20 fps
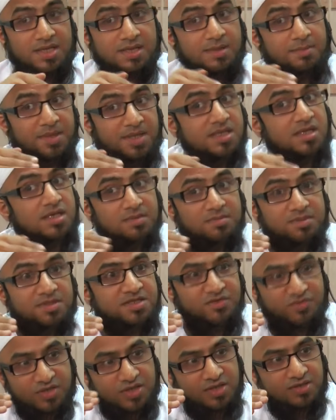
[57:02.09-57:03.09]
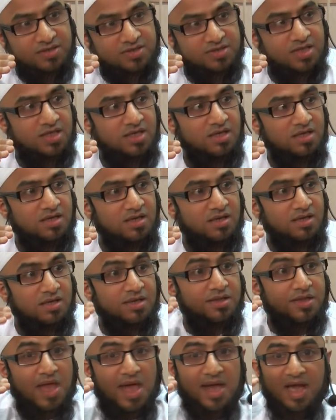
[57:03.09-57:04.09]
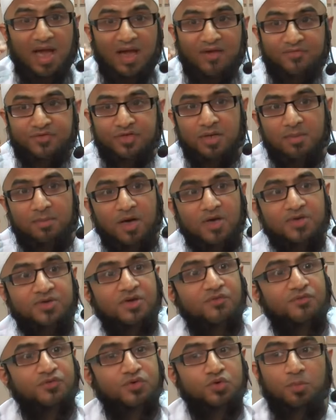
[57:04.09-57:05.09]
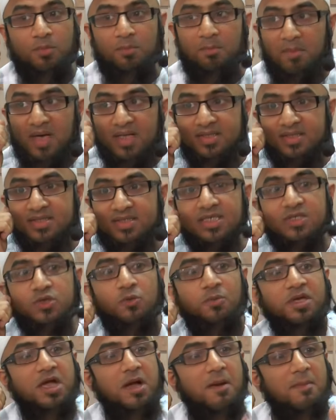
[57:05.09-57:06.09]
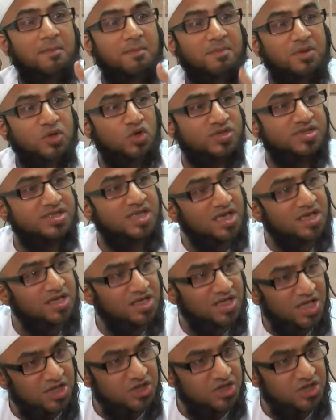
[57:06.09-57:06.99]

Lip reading: in the beginning it will be difficult. Then after about a few months, it will become your second